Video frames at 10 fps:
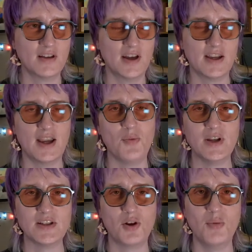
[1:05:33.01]
I can't wait
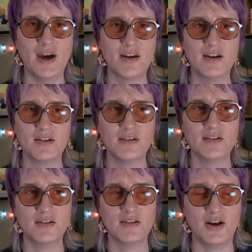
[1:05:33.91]
to go back.
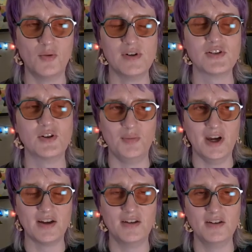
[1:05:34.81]
I want to go
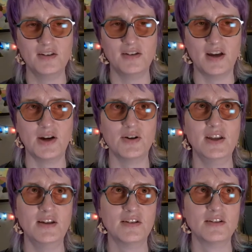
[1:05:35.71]
back. I
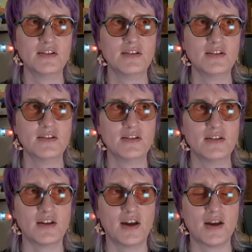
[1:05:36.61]
already,
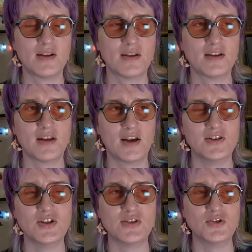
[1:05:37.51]
I
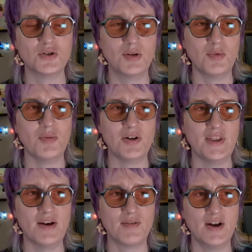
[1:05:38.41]
just dream about
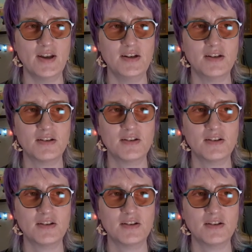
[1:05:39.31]
that ride.